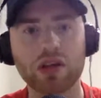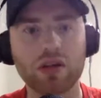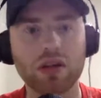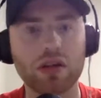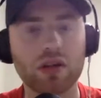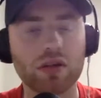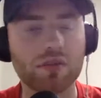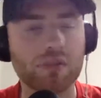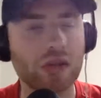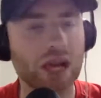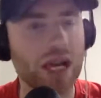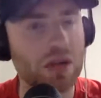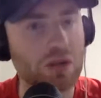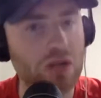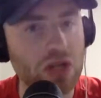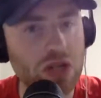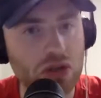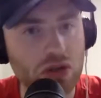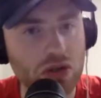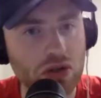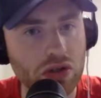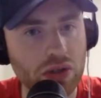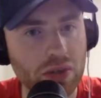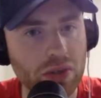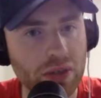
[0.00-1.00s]
maybe you
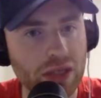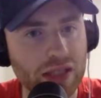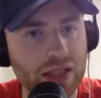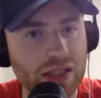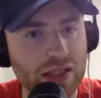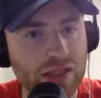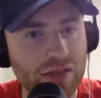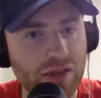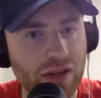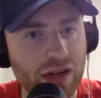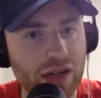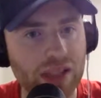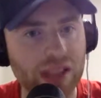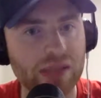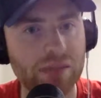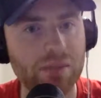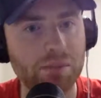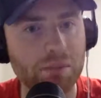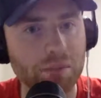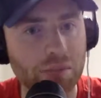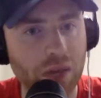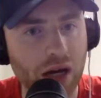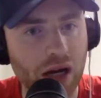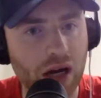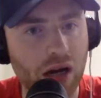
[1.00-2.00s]
could have played Cavani,
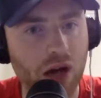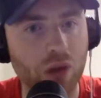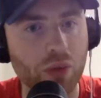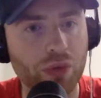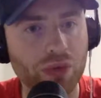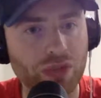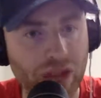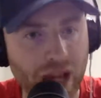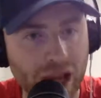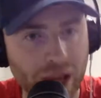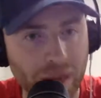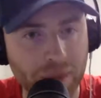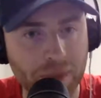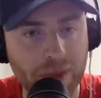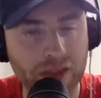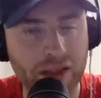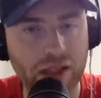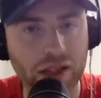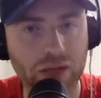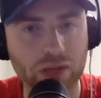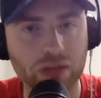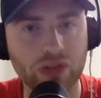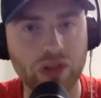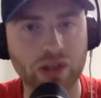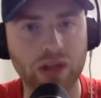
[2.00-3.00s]
but I was happy that
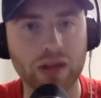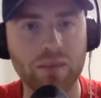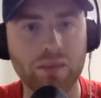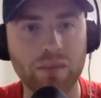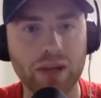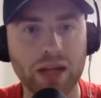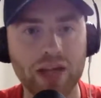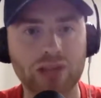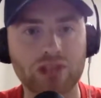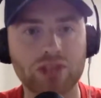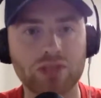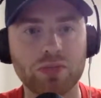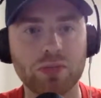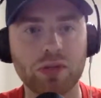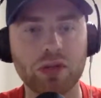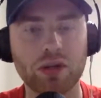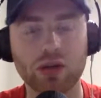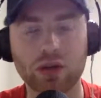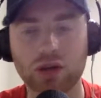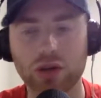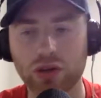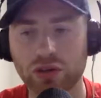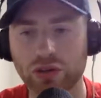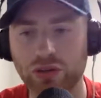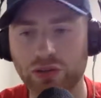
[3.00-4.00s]
he was on the bench
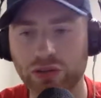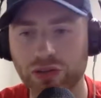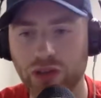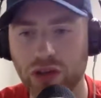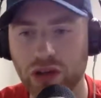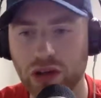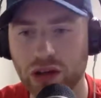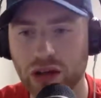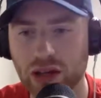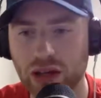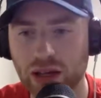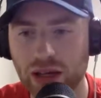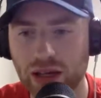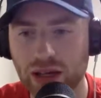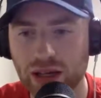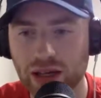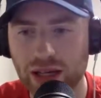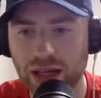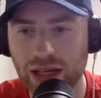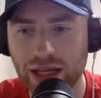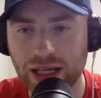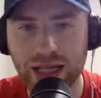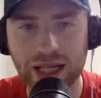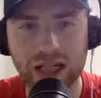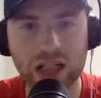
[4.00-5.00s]
because,
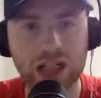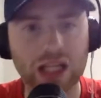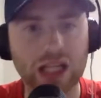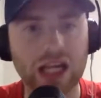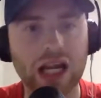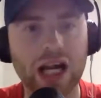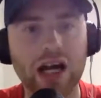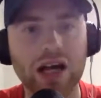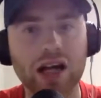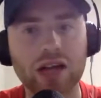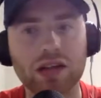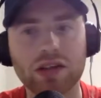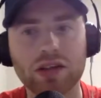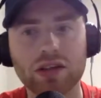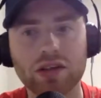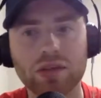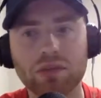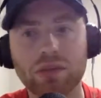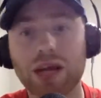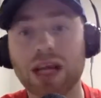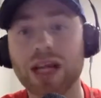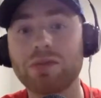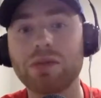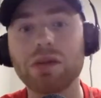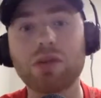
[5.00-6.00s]
again, you can't.
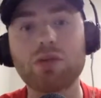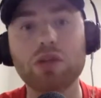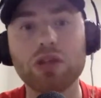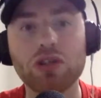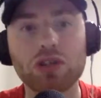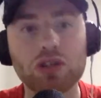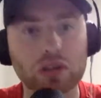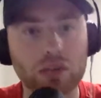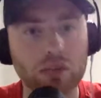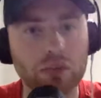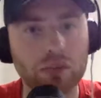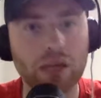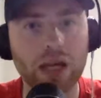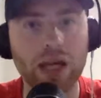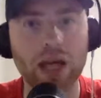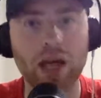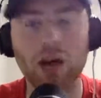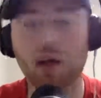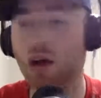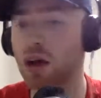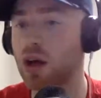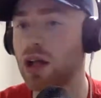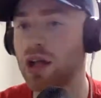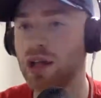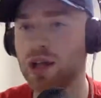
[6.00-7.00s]
I think
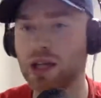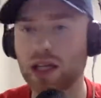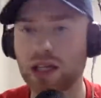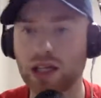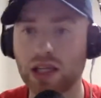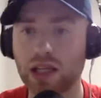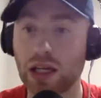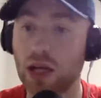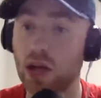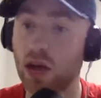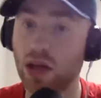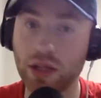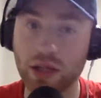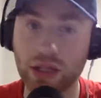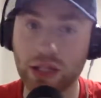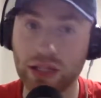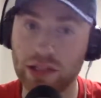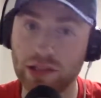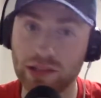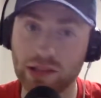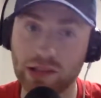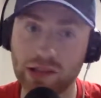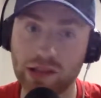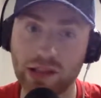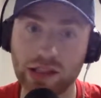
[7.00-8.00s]

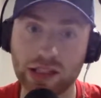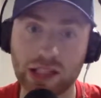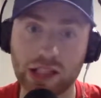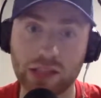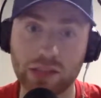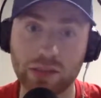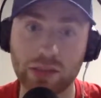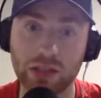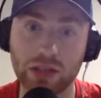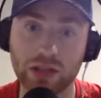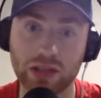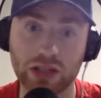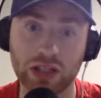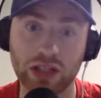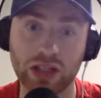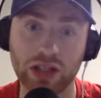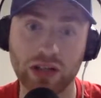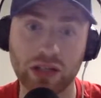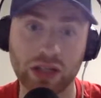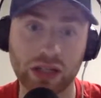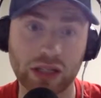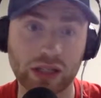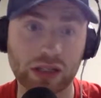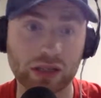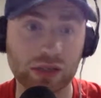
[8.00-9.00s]
he's going to start against PSG. I
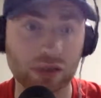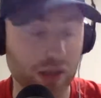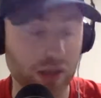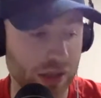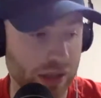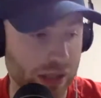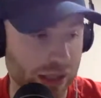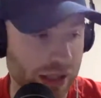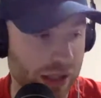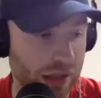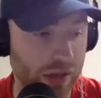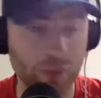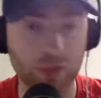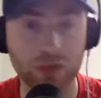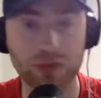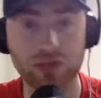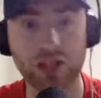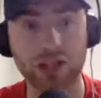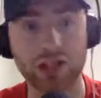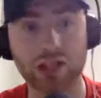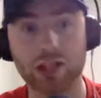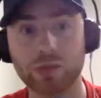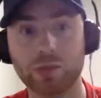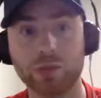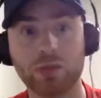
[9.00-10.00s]
reckon. I think, especially
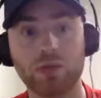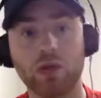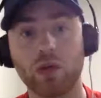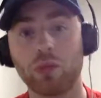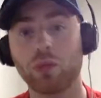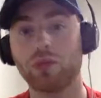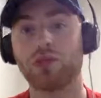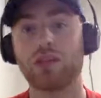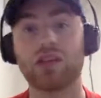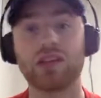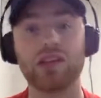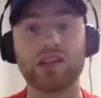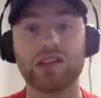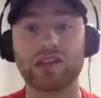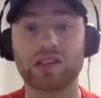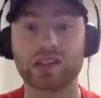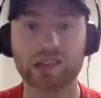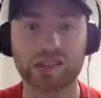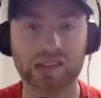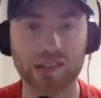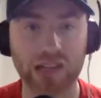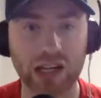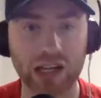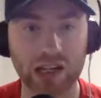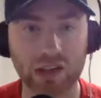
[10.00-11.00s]
after his performance, I think he's going
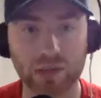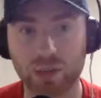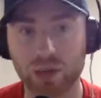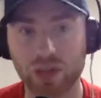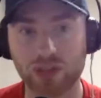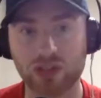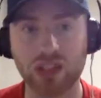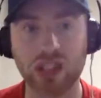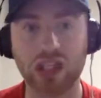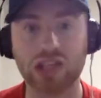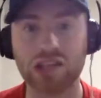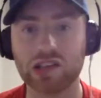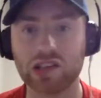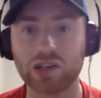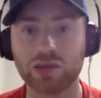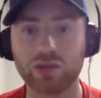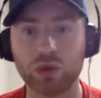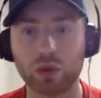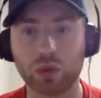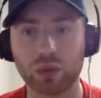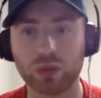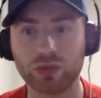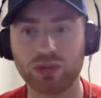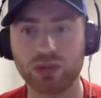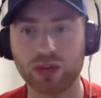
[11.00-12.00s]
to start, especially against his
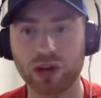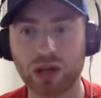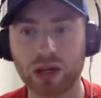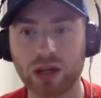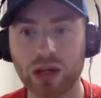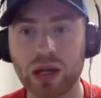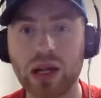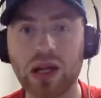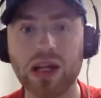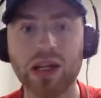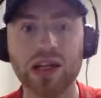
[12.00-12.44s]
former side.